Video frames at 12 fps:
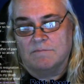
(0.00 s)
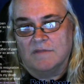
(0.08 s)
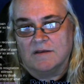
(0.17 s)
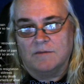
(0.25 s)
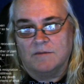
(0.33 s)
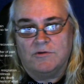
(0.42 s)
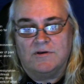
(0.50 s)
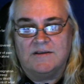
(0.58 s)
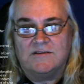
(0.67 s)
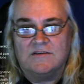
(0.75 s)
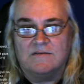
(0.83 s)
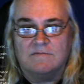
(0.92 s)
and
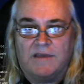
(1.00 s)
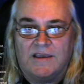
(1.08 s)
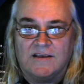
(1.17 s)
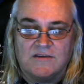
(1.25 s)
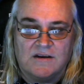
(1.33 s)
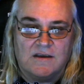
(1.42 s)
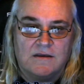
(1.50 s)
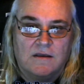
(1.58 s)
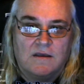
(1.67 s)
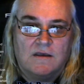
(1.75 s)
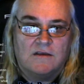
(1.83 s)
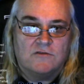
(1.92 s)
communities and bands that I
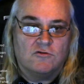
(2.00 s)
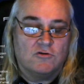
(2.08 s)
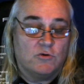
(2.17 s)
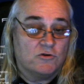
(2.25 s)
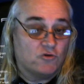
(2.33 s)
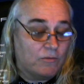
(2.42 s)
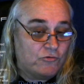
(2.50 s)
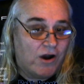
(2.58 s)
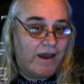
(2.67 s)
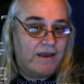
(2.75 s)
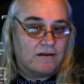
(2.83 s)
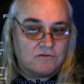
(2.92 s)
associate with. So I'm
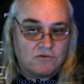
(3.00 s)
trying.